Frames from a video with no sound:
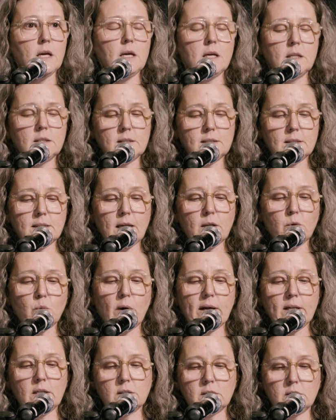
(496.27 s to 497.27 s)
in
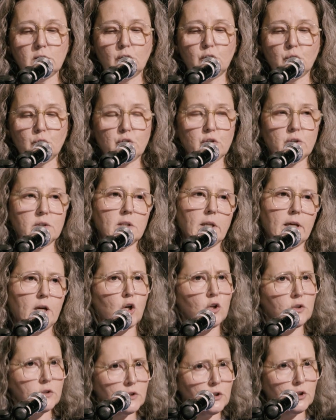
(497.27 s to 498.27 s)
statewide institutions like
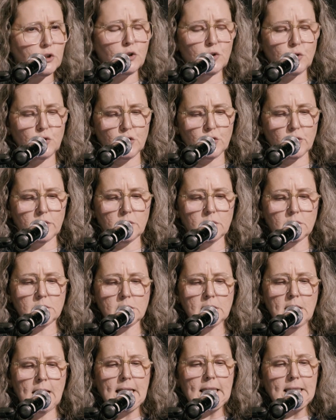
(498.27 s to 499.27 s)
constitutions,